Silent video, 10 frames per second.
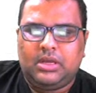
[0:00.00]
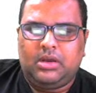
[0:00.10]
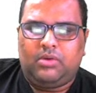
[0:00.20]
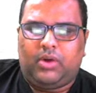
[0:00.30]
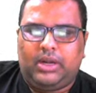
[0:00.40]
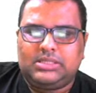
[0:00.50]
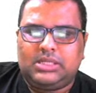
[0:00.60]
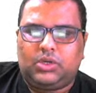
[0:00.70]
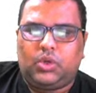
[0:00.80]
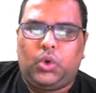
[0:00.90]
What is
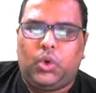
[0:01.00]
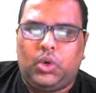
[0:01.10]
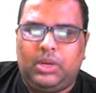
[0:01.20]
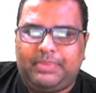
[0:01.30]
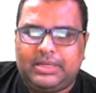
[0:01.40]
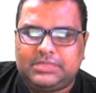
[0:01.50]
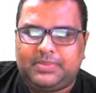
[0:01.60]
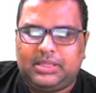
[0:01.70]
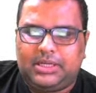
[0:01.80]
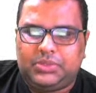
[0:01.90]
that whole principal
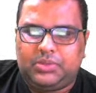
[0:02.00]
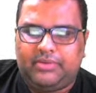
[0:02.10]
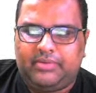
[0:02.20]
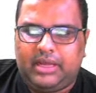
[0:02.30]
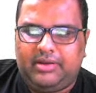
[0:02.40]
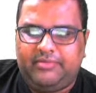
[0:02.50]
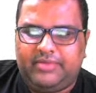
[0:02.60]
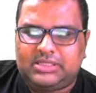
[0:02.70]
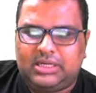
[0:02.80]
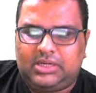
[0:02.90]
that you have
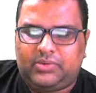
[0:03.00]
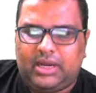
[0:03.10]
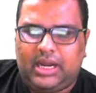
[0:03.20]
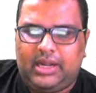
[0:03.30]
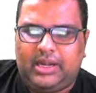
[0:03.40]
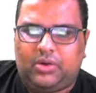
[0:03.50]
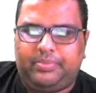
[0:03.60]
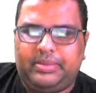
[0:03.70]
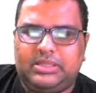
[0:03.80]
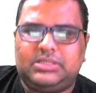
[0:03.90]
invested? 1200
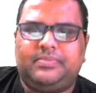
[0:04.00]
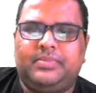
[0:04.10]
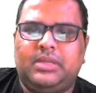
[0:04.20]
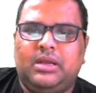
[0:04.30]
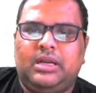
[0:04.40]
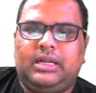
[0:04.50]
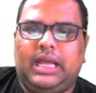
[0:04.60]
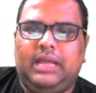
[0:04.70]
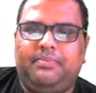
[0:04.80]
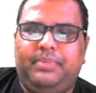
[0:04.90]
rupees.
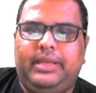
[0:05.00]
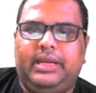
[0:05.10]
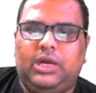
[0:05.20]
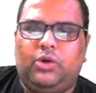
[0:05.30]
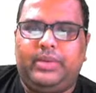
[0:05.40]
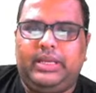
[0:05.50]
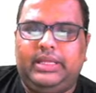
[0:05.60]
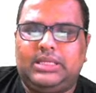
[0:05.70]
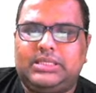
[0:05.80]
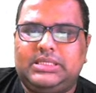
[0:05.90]
Time period how many
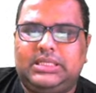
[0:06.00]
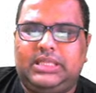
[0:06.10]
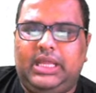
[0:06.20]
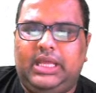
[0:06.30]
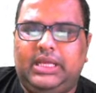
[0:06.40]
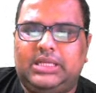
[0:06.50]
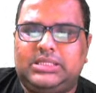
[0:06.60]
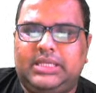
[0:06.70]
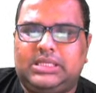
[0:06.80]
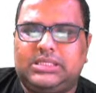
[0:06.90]
years? Is it 3 years?
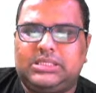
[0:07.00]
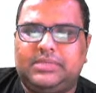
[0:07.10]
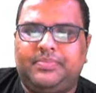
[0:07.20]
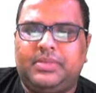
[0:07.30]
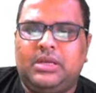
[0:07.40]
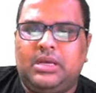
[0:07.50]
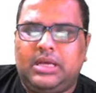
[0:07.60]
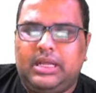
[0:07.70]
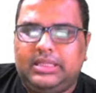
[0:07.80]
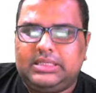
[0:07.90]
Yes.
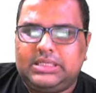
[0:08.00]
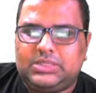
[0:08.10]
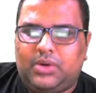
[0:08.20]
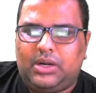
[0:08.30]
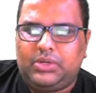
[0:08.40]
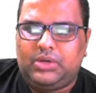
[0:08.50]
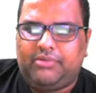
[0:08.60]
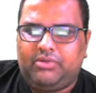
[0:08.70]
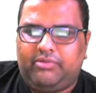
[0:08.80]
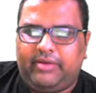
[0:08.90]
And this is what you have
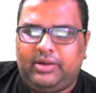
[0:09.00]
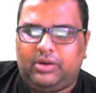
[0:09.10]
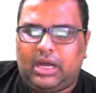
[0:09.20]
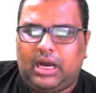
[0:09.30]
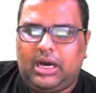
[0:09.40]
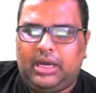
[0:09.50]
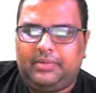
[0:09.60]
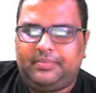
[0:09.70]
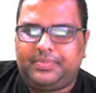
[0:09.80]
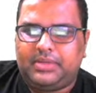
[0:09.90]
to find out, R
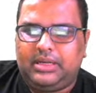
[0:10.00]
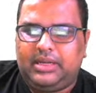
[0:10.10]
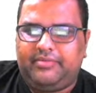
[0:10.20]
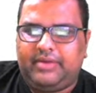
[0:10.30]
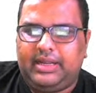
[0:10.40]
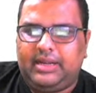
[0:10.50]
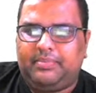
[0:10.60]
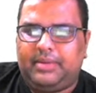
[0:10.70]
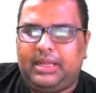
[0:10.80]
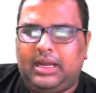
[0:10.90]
divided
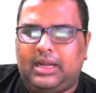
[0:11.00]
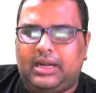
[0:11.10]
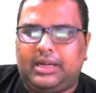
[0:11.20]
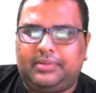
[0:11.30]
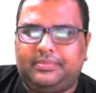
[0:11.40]
by 100.